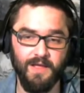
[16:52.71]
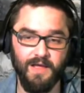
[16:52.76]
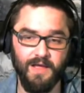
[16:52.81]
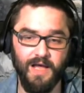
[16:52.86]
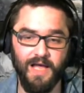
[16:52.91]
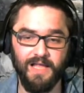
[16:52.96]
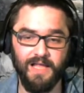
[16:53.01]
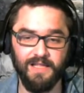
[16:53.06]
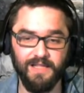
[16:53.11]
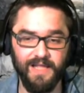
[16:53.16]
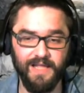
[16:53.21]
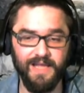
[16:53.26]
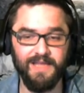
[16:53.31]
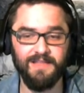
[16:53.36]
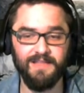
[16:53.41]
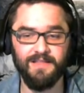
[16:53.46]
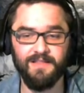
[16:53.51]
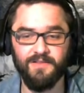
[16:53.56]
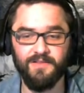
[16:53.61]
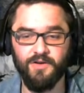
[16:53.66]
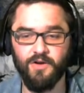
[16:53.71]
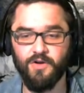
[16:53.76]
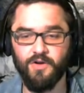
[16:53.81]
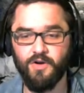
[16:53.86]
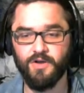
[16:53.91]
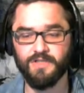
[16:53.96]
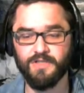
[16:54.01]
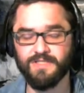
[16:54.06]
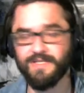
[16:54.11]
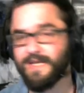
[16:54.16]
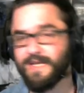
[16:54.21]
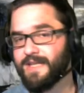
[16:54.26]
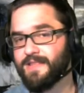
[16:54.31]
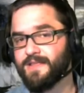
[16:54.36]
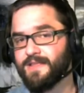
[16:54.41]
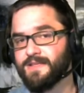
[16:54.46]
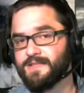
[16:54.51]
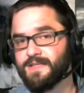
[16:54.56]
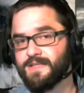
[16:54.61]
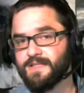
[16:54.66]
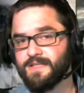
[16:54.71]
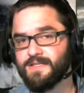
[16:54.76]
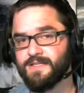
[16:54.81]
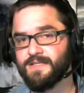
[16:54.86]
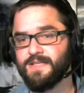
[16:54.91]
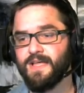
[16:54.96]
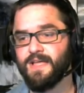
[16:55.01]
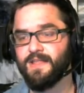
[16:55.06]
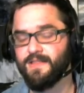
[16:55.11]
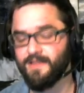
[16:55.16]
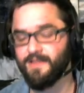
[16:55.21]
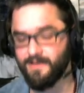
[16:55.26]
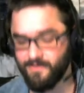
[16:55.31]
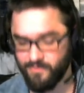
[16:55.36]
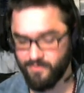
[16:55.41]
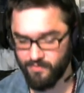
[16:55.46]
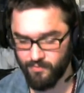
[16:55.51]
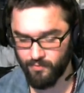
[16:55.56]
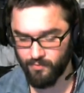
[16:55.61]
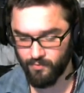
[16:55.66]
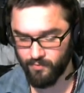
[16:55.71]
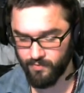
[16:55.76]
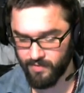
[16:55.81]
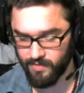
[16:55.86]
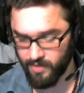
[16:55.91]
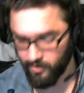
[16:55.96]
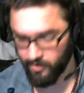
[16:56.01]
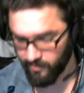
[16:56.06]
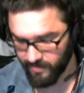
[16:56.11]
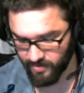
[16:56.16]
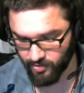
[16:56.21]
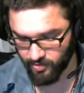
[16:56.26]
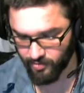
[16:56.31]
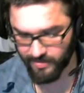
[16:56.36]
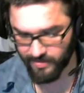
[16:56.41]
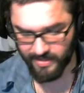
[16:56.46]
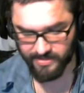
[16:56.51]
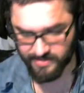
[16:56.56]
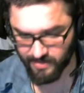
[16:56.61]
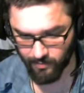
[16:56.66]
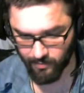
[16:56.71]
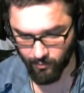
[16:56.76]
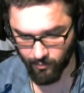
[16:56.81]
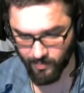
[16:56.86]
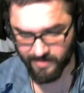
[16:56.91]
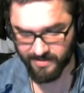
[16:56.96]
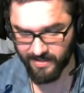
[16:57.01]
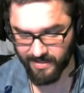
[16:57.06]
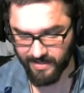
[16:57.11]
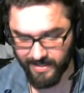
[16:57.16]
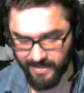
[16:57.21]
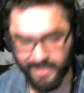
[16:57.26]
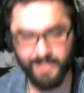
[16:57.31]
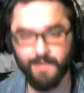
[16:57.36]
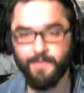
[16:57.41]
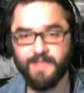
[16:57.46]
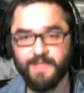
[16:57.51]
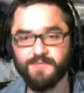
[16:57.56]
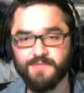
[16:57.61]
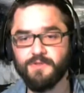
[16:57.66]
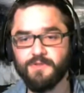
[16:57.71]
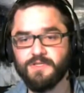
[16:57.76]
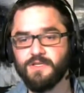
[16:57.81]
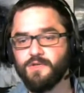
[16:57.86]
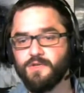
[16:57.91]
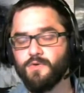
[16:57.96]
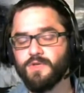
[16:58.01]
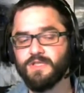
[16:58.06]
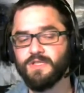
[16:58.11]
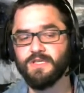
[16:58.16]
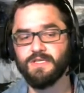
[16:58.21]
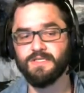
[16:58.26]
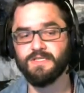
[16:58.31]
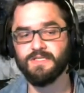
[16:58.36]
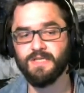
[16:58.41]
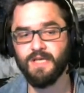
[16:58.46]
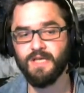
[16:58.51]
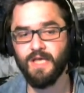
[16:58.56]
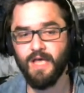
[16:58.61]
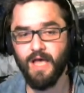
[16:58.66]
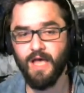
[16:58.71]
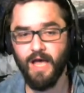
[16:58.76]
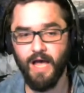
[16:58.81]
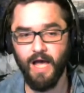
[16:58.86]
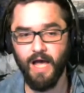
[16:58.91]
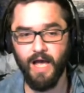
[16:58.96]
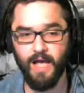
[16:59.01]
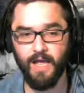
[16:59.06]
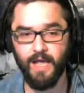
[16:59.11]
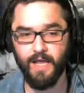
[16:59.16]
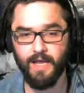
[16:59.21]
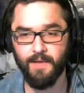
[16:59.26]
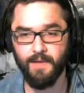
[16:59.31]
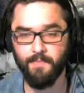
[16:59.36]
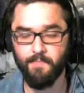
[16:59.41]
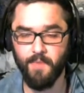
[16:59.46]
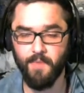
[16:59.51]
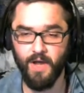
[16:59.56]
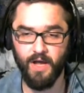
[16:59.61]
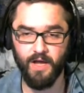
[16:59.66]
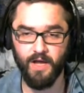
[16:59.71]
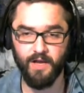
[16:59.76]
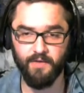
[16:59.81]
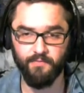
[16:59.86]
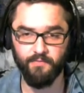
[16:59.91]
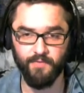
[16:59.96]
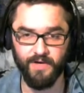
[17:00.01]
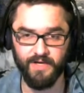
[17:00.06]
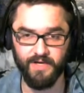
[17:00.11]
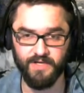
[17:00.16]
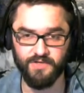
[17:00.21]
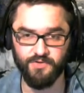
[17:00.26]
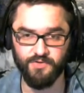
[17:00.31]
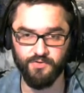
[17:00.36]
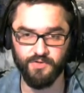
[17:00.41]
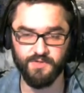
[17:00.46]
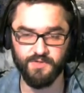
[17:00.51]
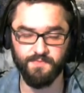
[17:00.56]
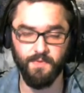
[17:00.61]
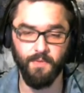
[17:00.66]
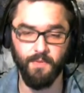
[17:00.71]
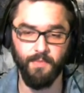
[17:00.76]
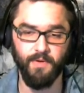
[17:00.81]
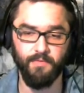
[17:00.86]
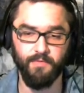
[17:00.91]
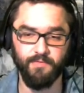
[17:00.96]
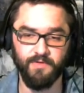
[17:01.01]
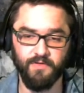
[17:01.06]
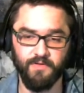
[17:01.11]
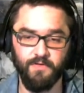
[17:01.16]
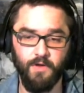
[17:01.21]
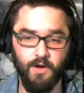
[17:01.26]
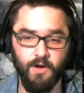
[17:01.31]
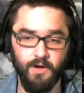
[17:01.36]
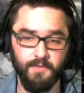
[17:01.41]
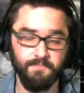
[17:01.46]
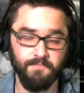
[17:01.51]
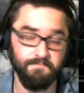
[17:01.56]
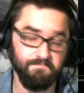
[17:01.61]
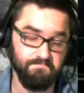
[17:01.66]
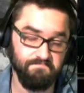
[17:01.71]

I like that there are cards like this in this set that do, that you look at and say, what the hell am I supposed to do with this? I am not ready to experiment with this card.